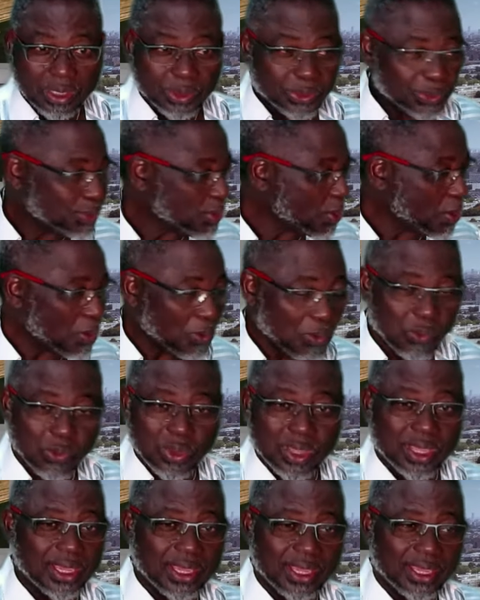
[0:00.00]
No
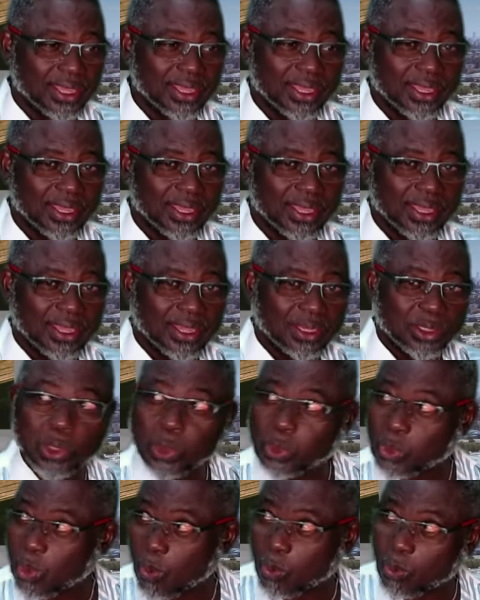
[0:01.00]
way. Do
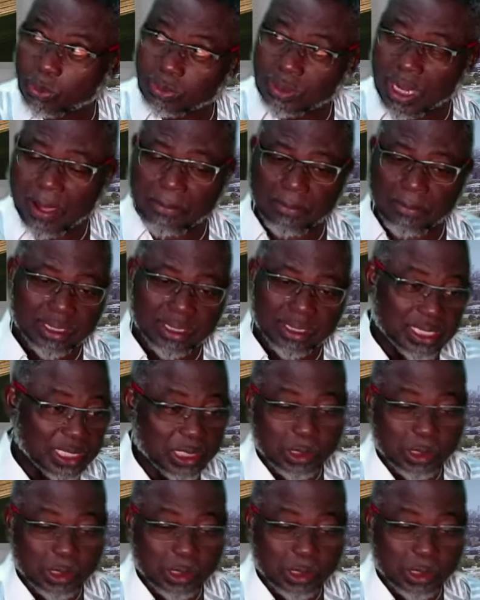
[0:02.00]
you know whom that man is?